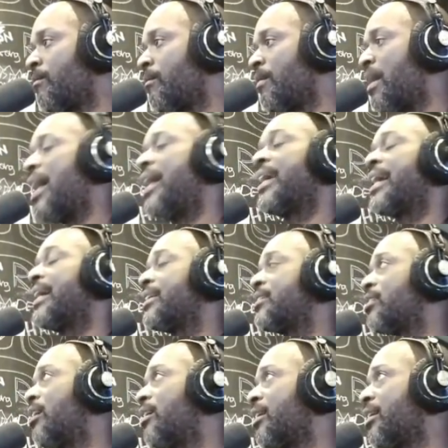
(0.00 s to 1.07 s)
I ain't gotta
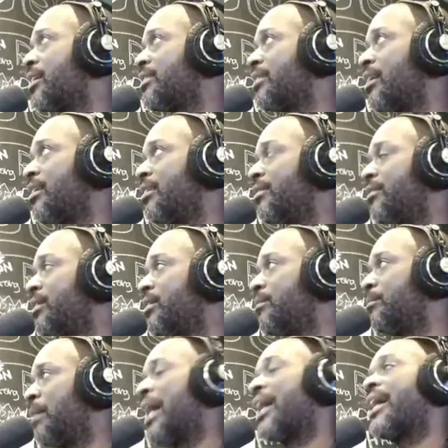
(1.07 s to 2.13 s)
talk it because I live it,
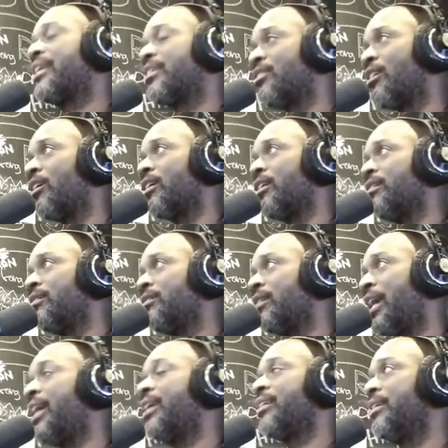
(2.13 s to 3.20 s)
but I gotta talk it
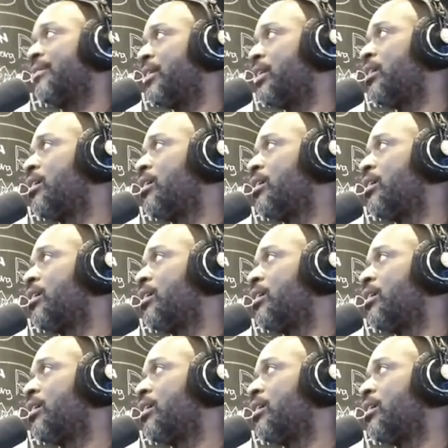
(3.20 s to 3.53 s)
and live it.